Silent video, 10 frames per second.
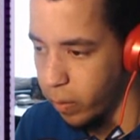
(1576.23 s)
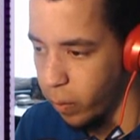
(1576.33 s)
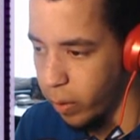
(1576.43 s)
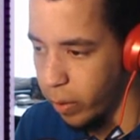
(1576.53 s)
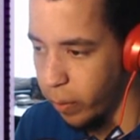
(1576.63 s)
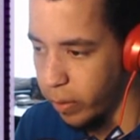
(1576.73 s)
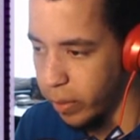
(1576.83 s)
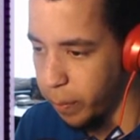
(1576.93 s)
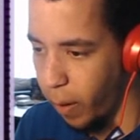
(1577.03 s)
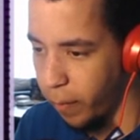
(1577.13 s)
Wondering what
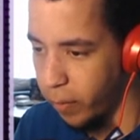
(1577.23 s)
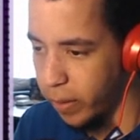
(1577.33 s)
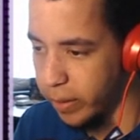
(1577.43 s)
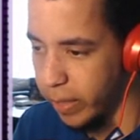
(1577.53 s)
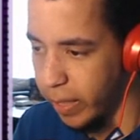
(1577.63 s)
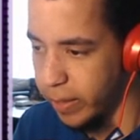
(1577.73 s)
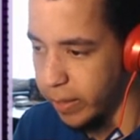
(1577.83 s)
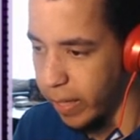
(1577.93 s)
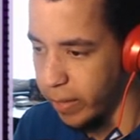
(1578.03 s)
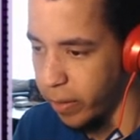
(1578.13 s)
this marvel is? Kids these
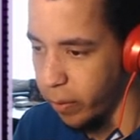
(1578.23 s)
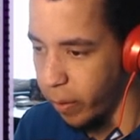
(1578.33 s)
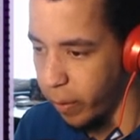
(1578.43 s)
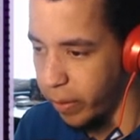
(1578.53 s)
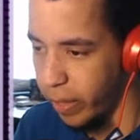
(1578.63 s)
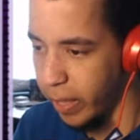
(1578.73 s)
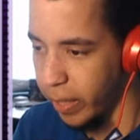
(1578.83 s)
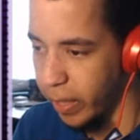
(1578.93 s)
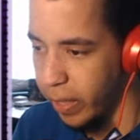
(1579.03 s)
days don't know a thing.